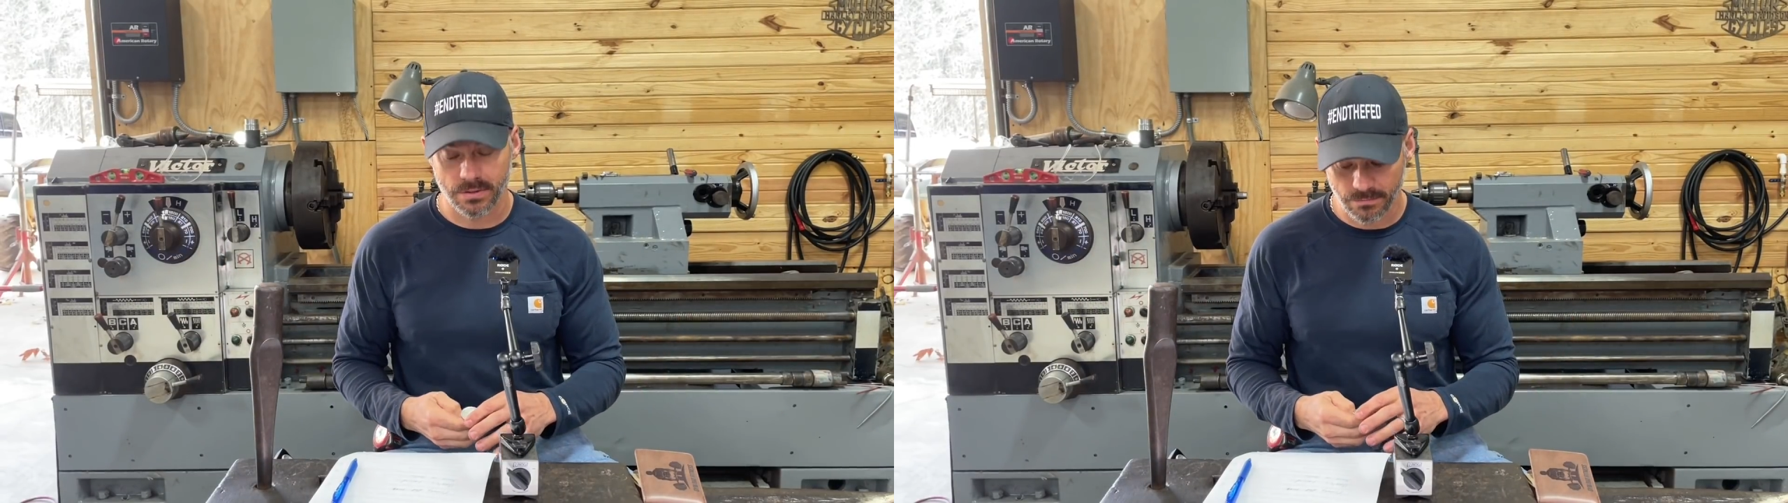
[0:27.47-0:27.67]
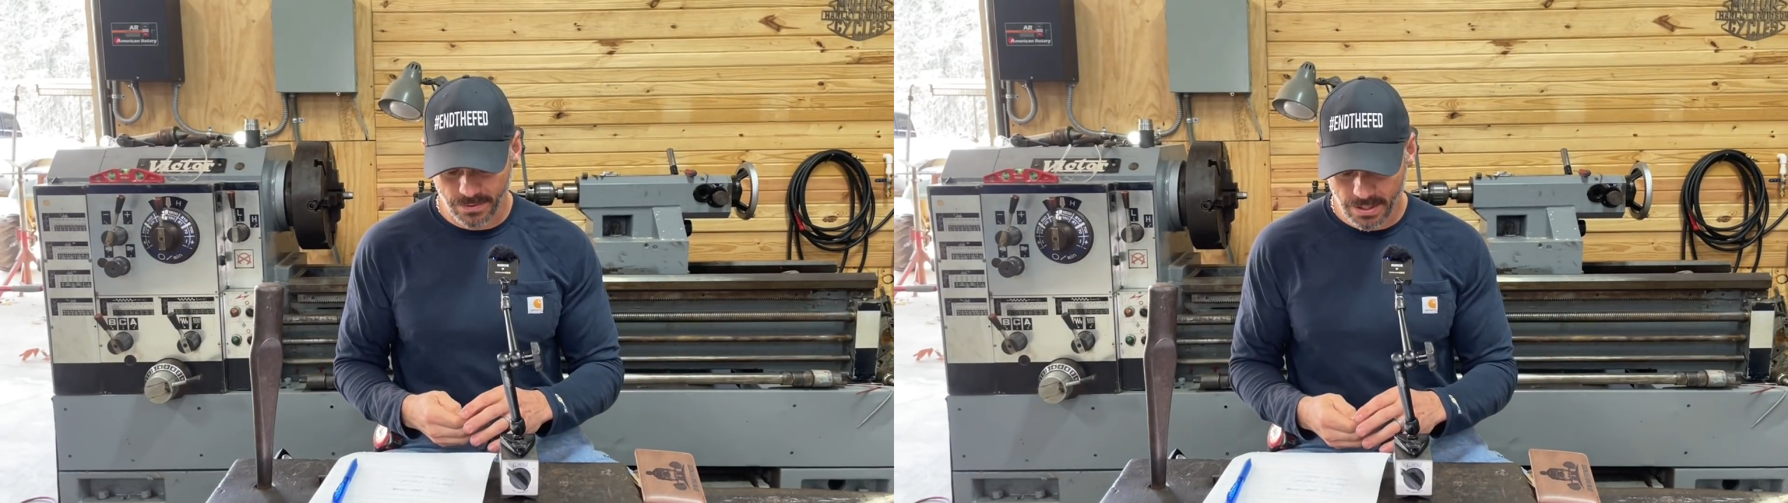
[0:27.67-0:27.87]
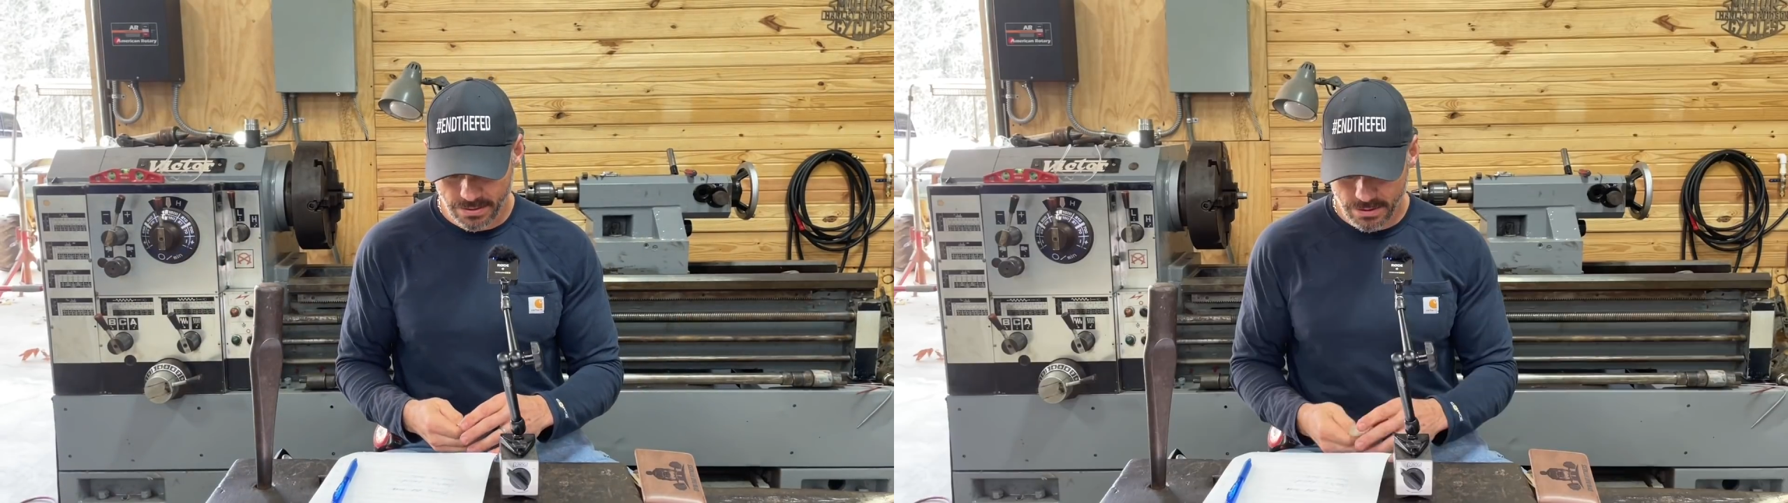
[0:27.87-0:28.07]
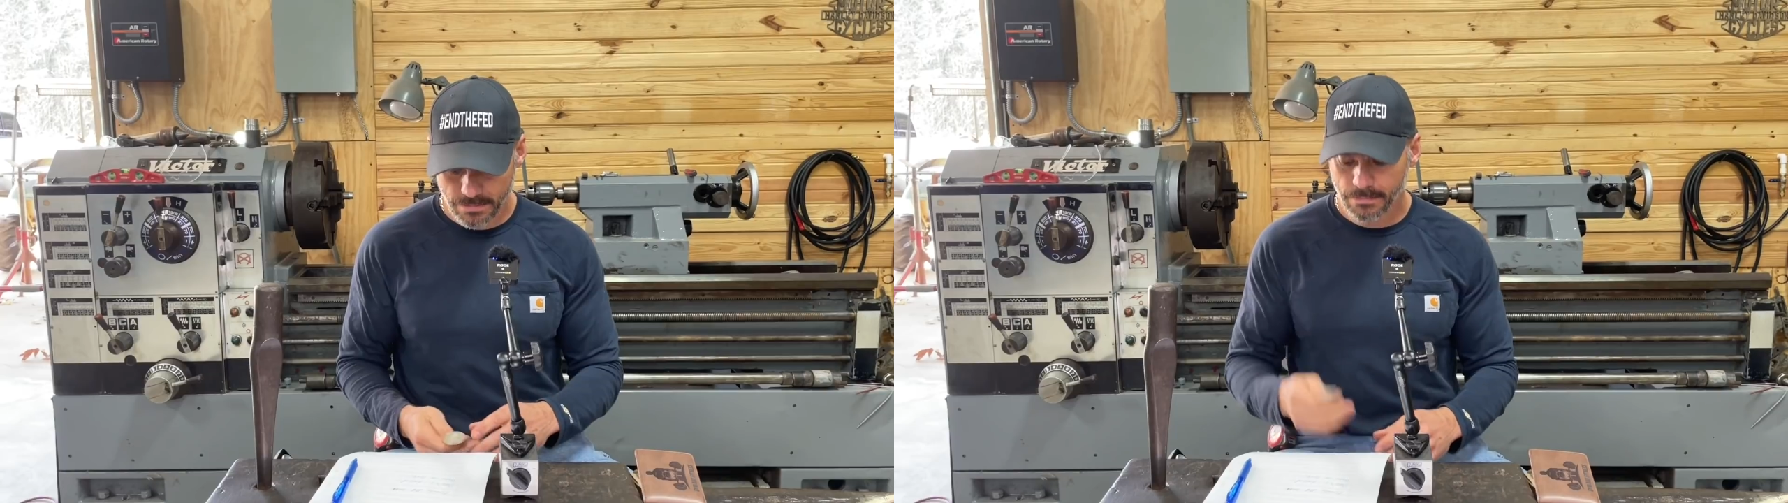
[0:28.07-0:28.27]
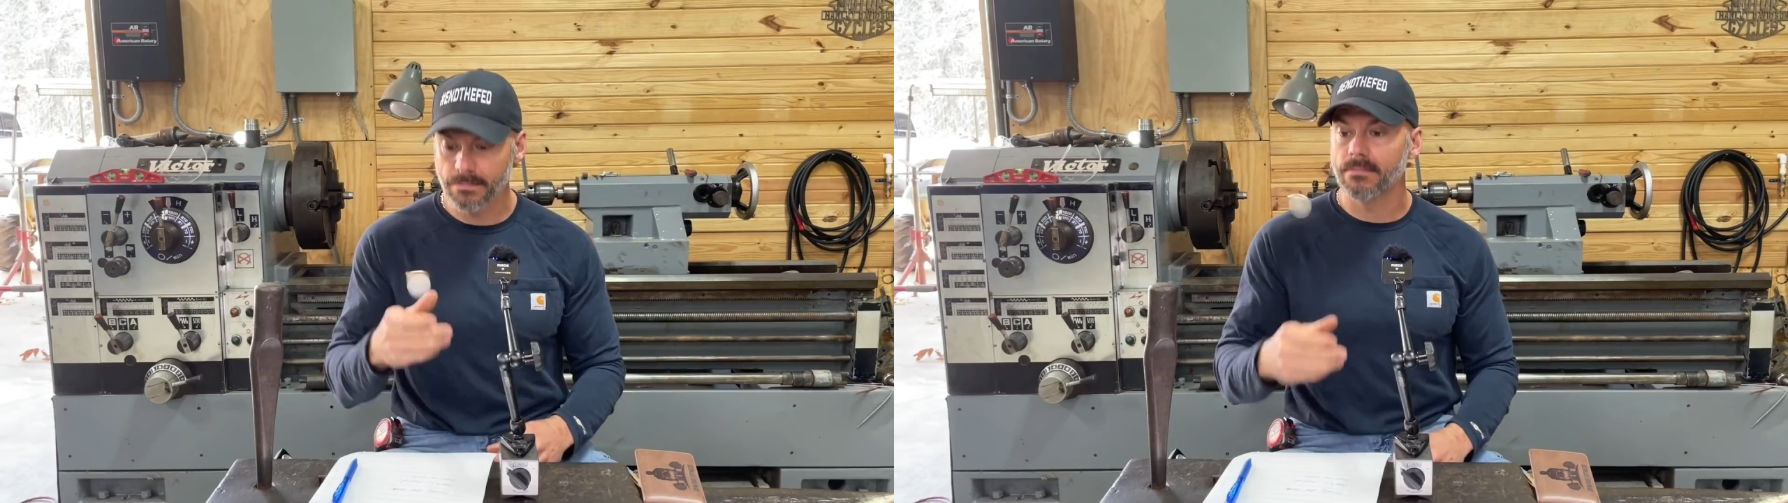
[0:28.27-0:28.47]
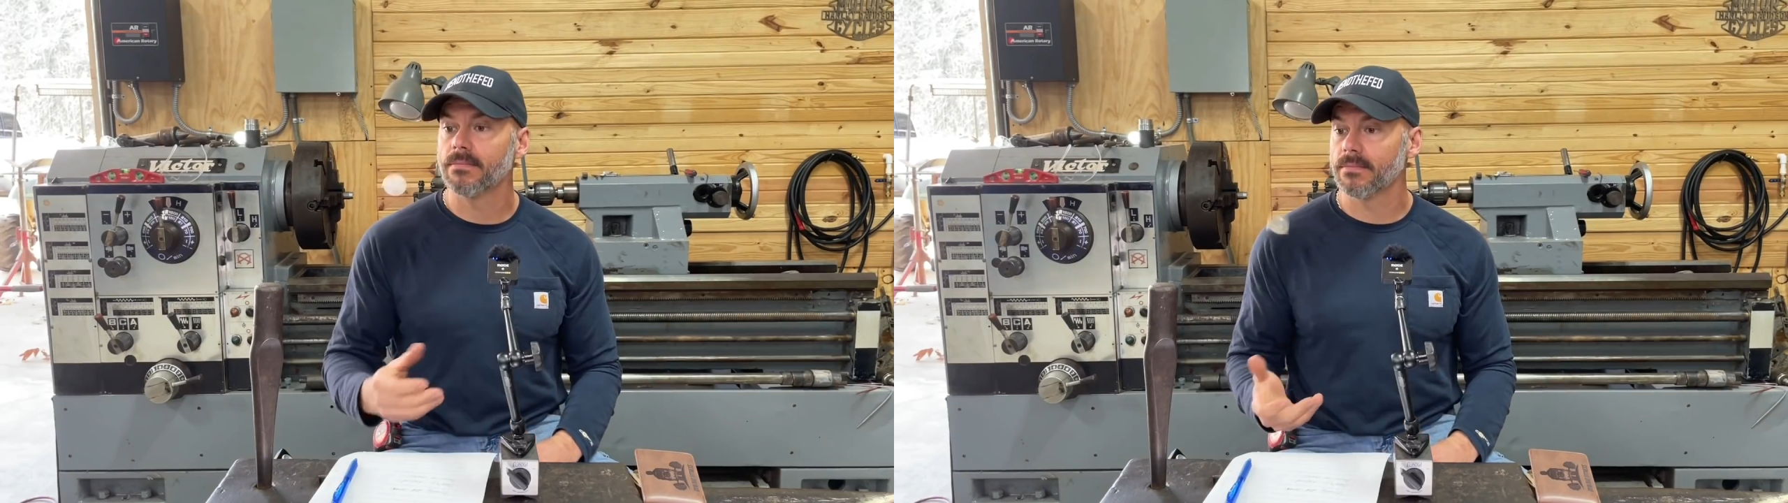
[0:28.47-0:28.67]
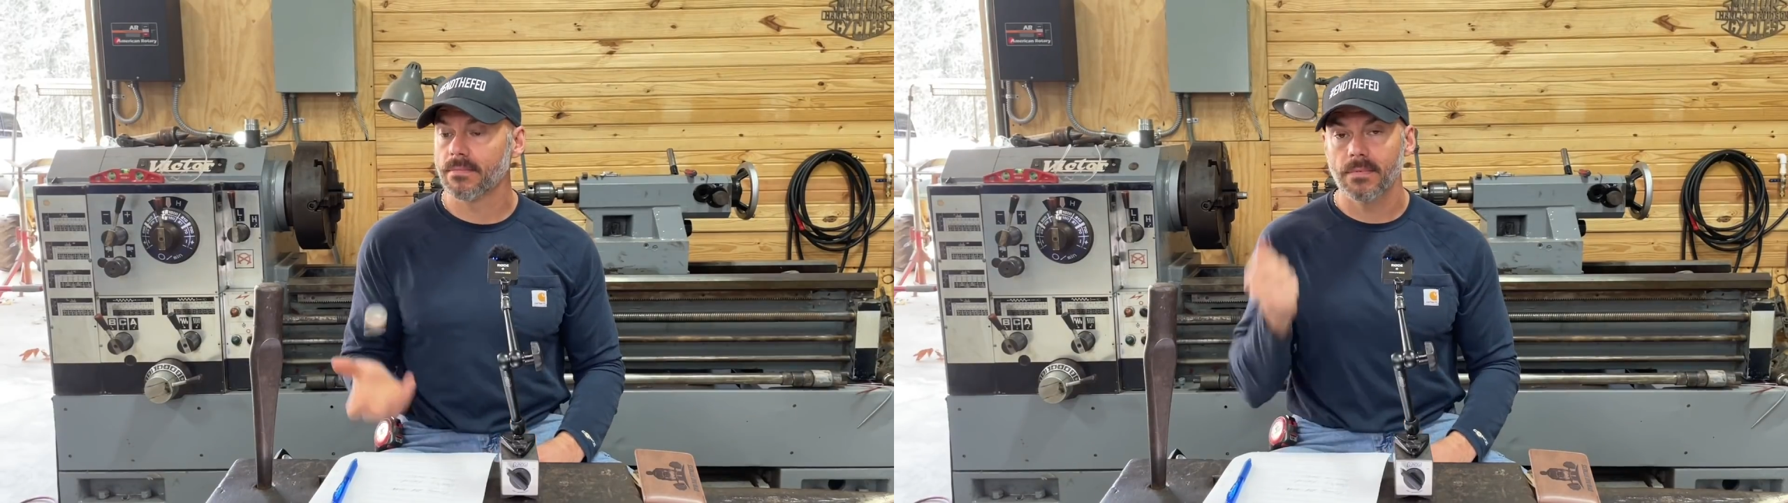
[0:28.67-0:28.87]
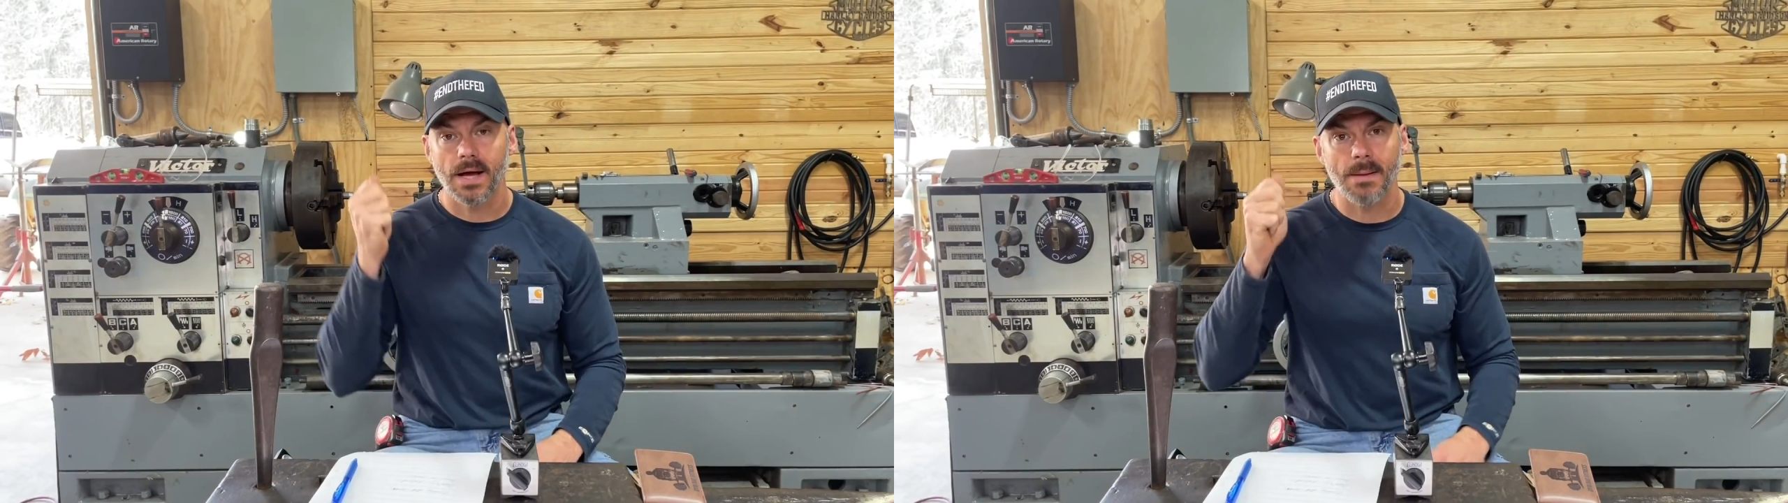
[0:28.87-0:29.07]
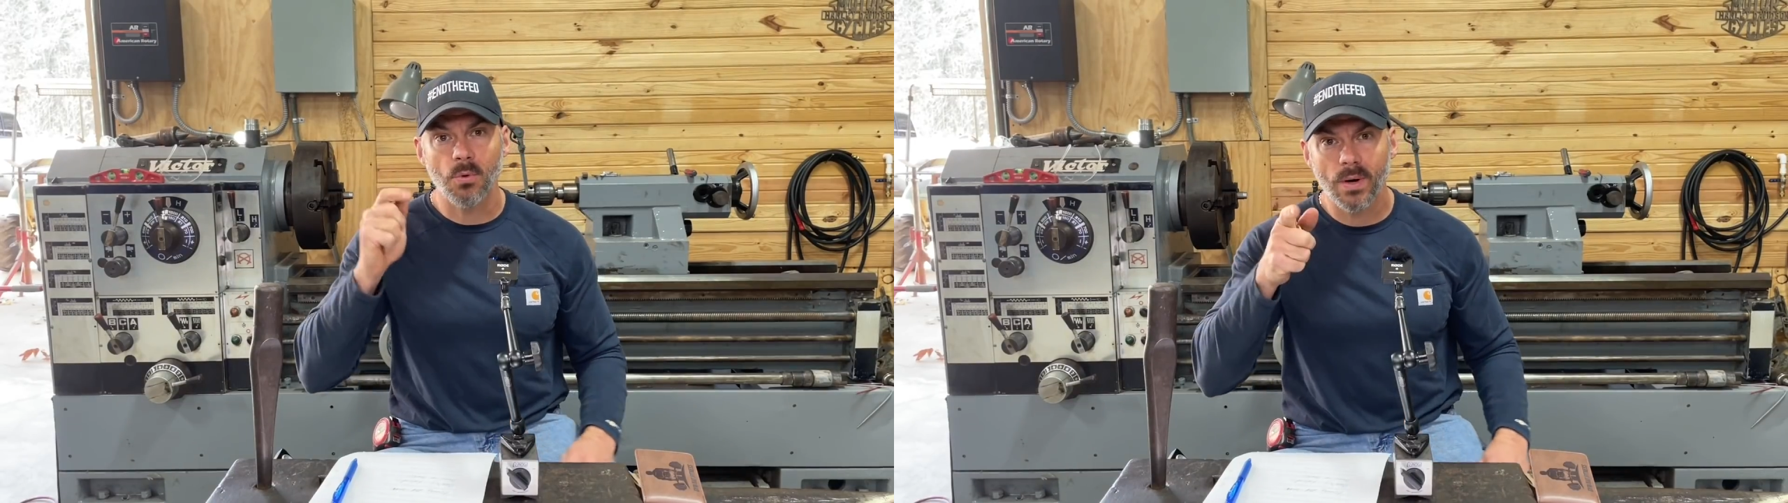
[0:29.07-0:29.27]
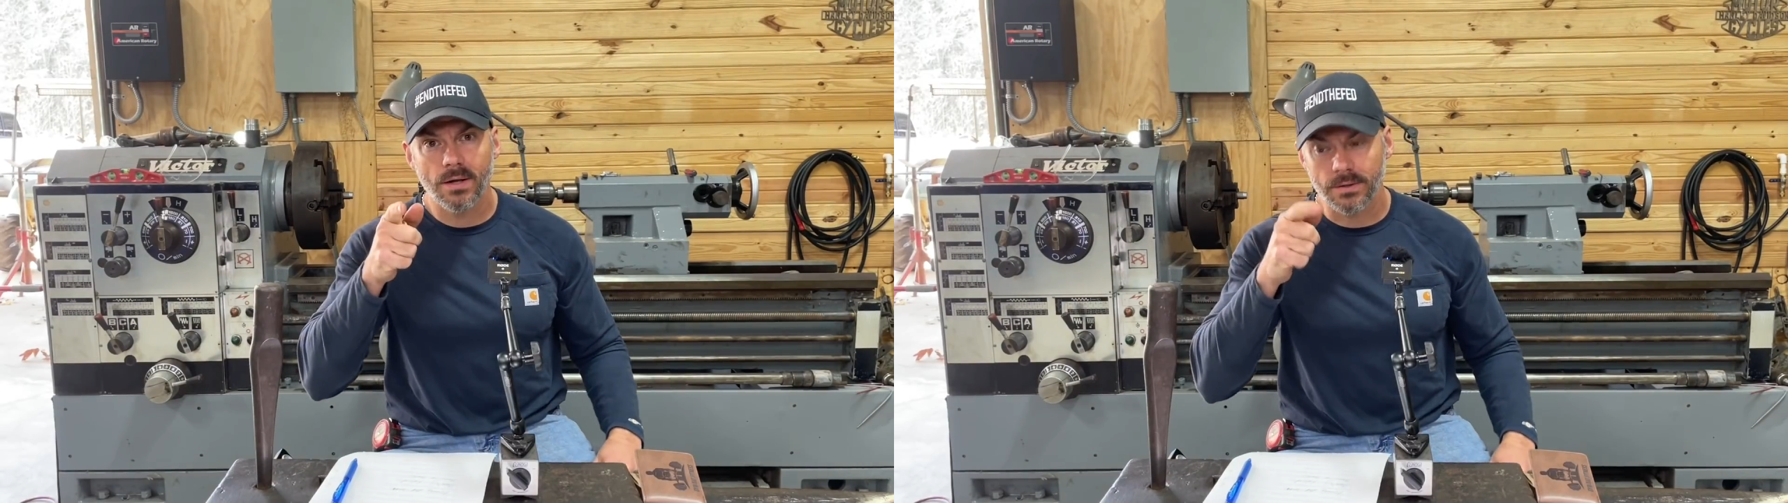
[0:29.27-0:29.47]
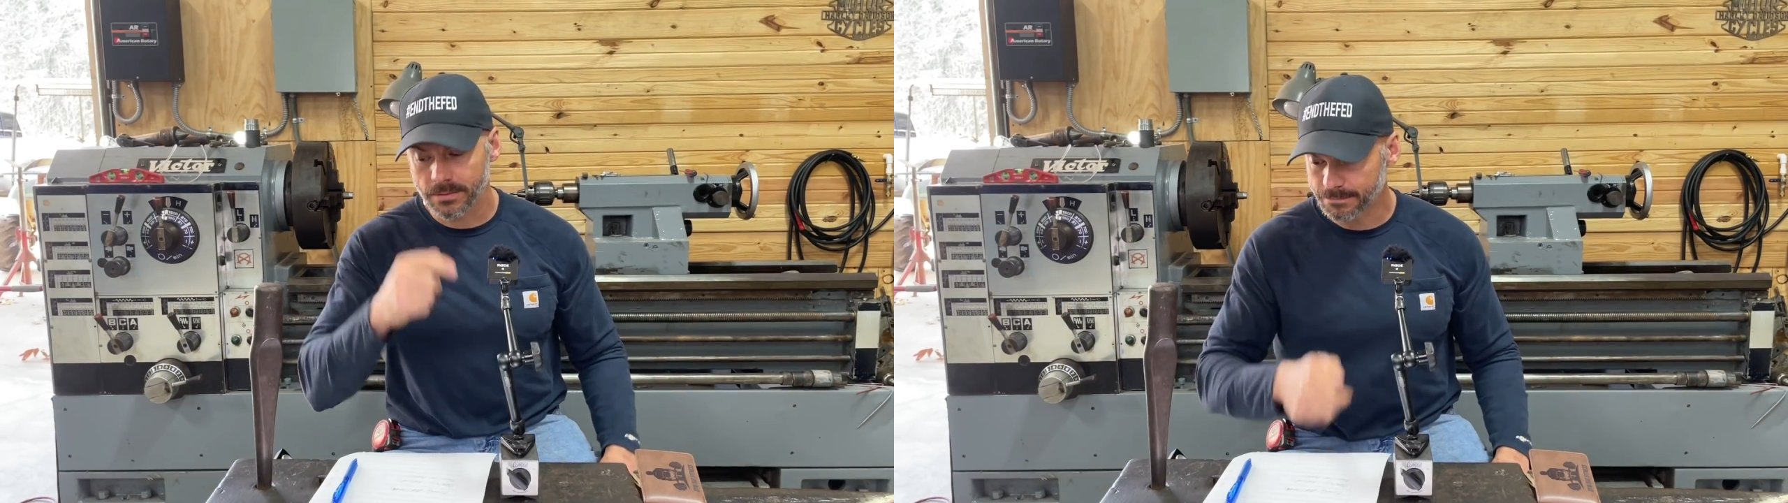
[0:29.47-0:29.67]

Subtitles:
advisor. I'm a welder.